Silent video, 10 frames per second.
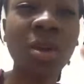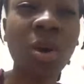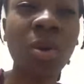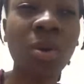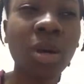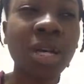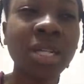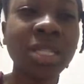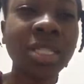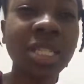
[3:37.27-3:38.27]
go
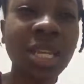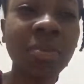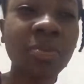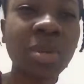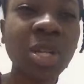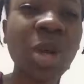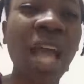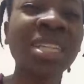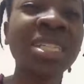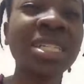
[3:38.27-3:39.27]
deep. You
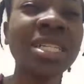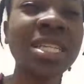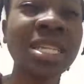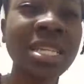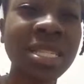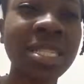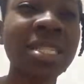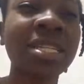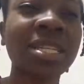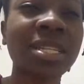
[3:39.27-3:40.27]
actually
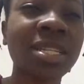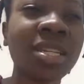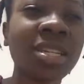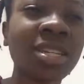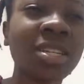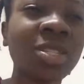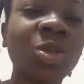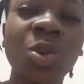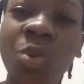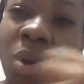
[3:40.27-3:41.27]
listen
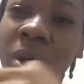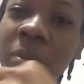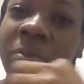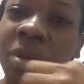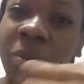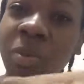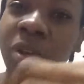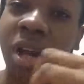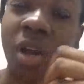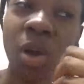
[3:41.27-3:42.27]
to what
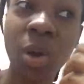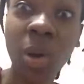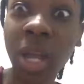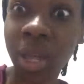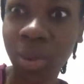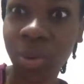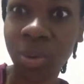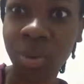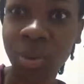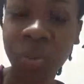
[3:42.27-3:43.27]
people are going
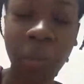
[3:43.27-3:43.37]
through.